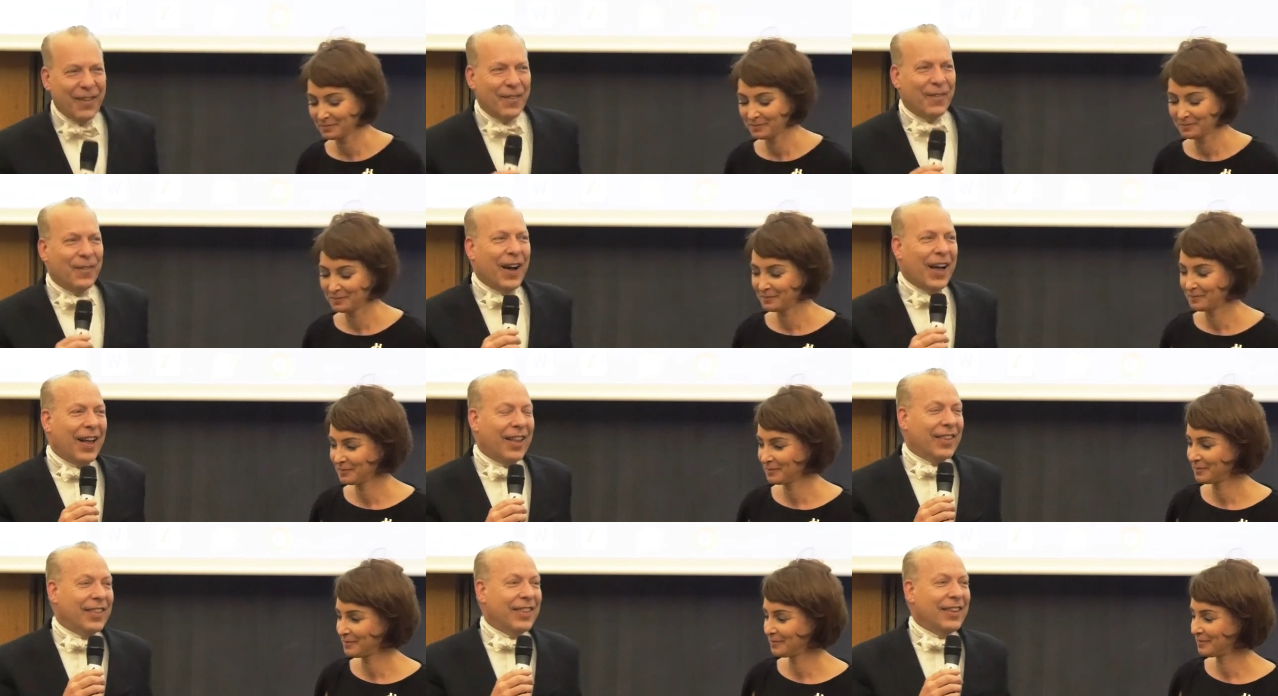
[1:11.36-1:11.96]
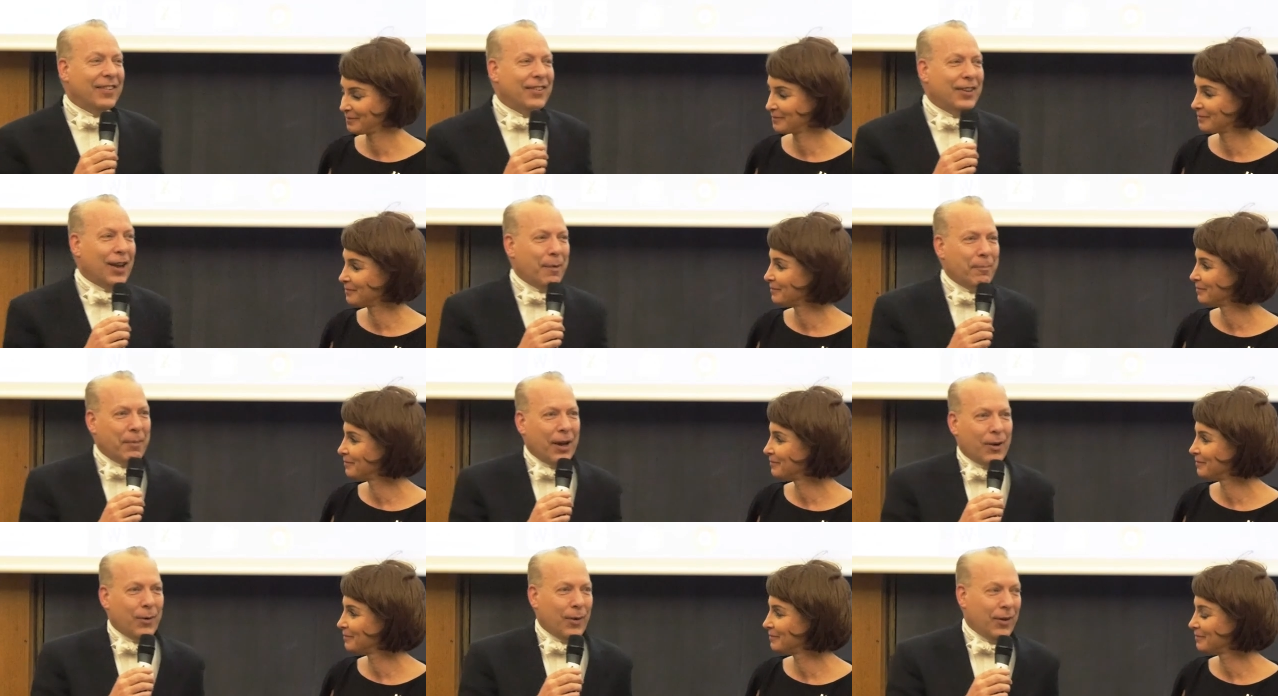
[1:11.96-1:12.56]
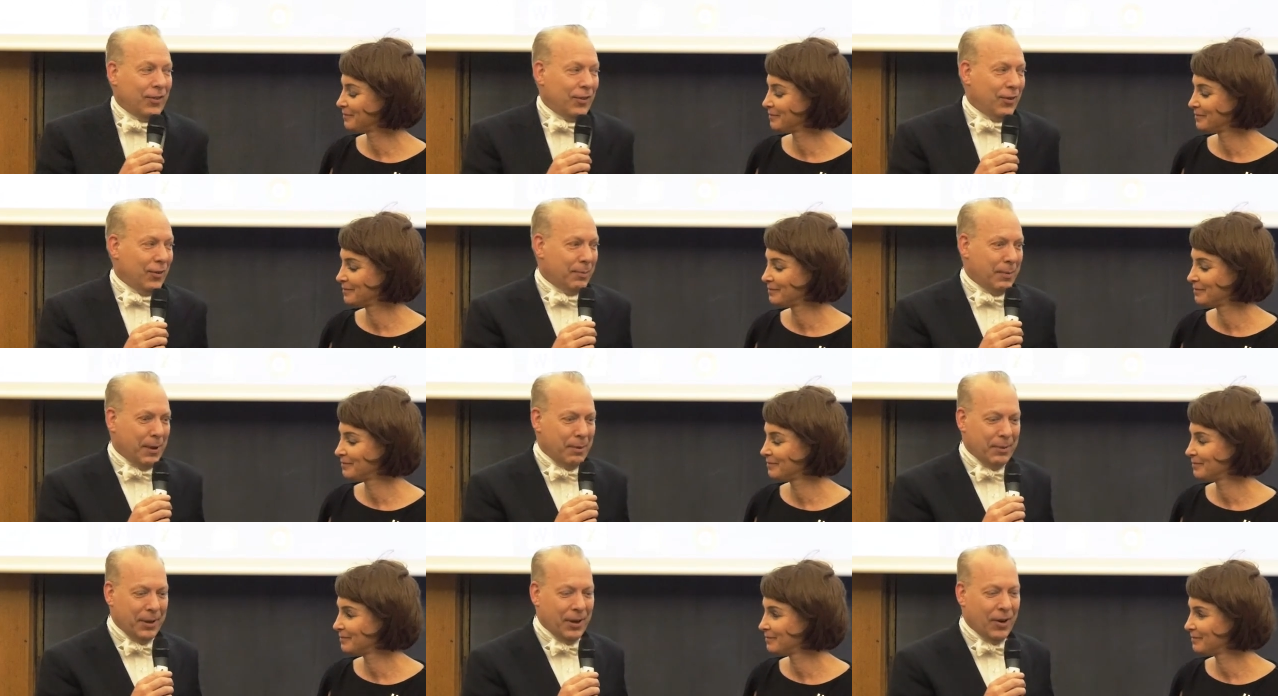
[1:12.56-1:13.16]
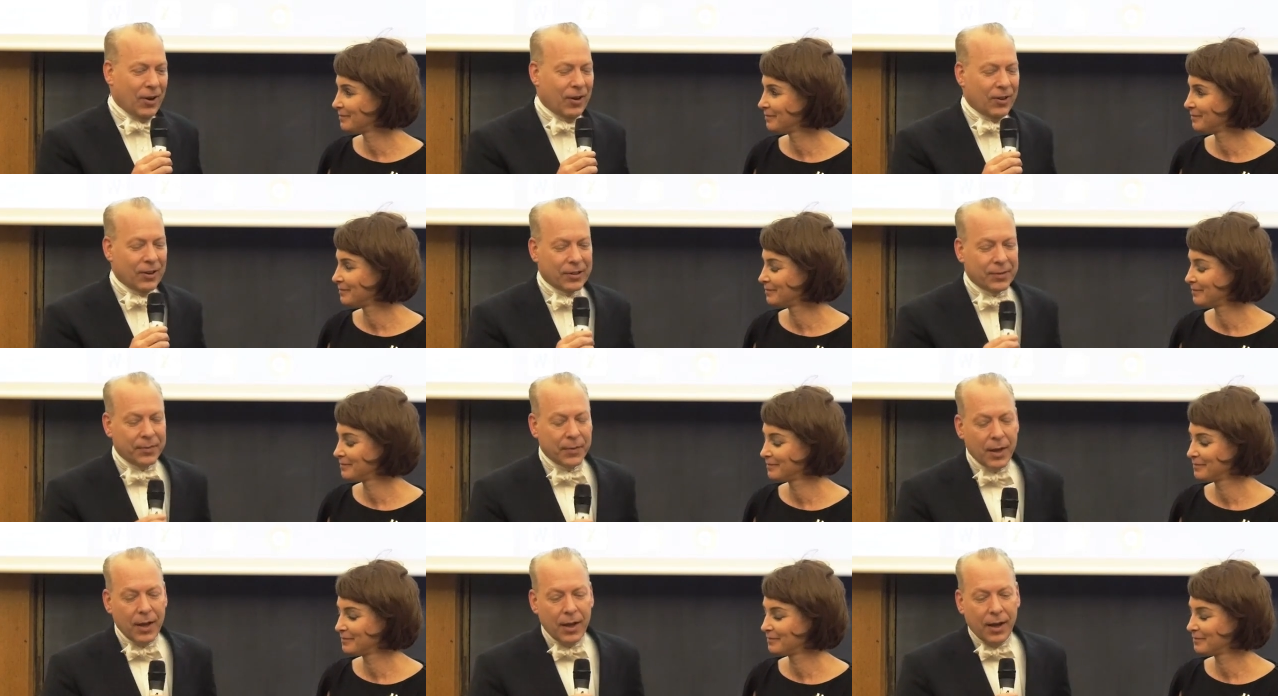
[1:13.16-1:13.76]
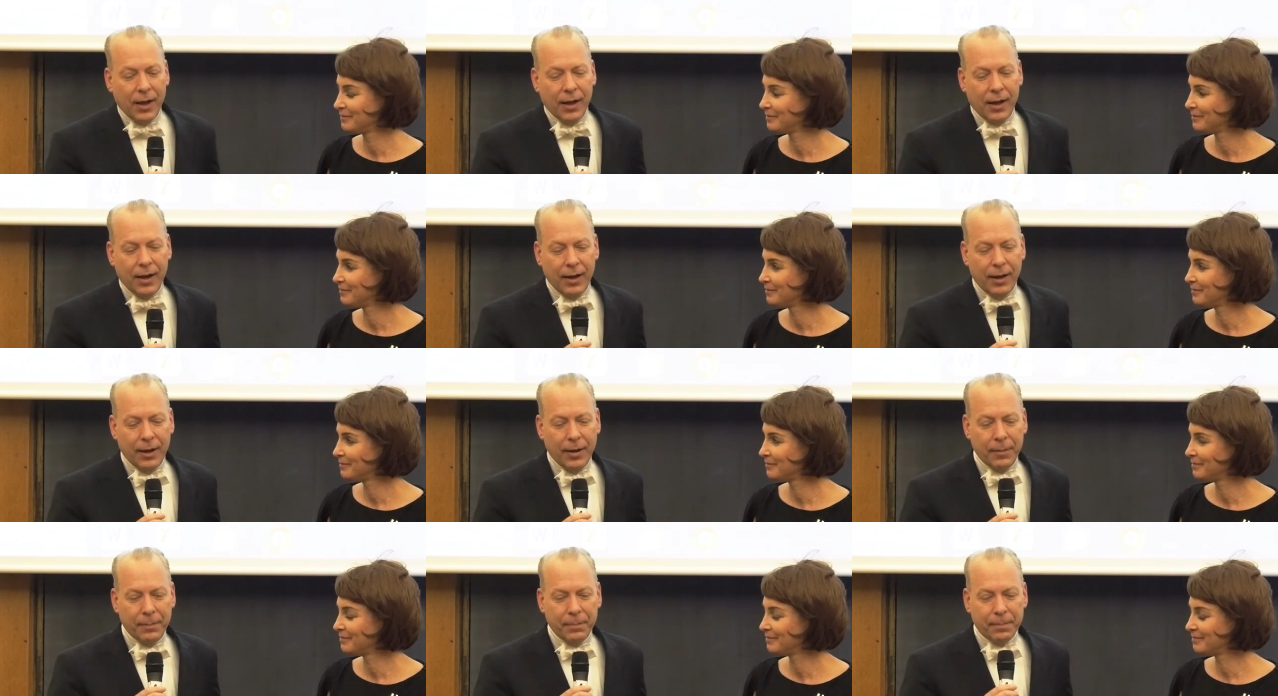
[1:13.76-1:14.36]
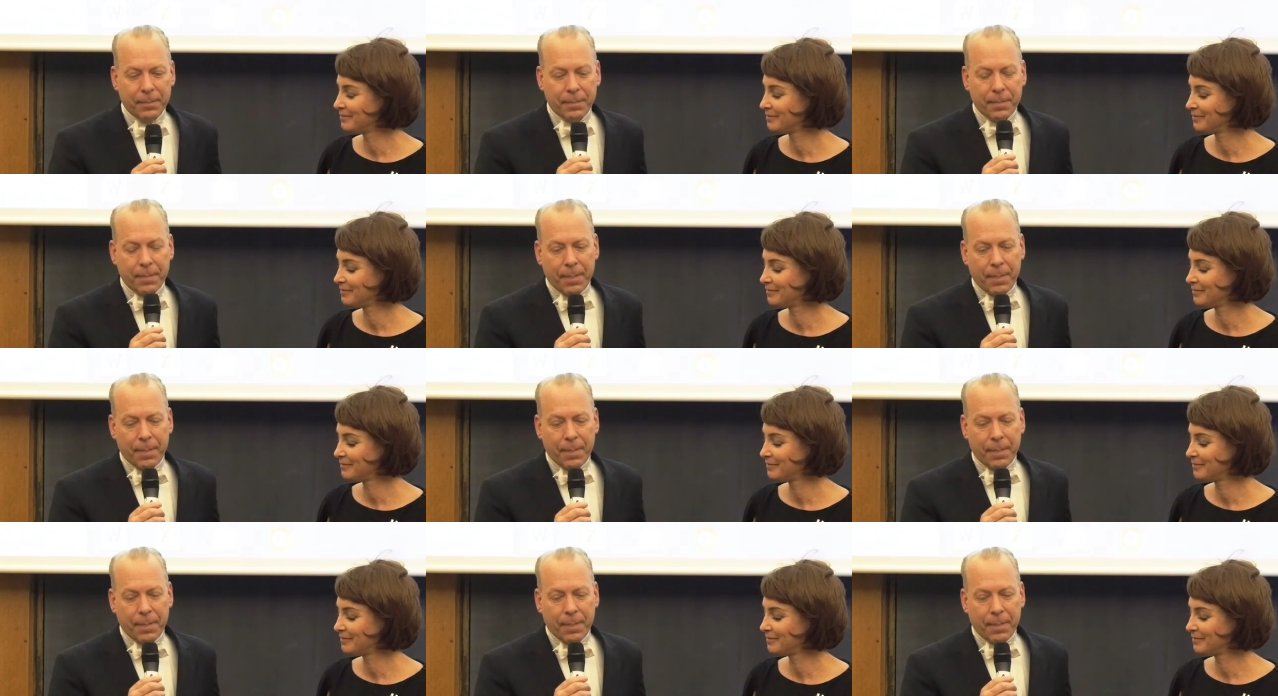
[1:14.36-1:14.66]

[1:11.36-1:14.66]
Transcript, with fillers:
Speaker 1: well, this time my questions may be harder. Um,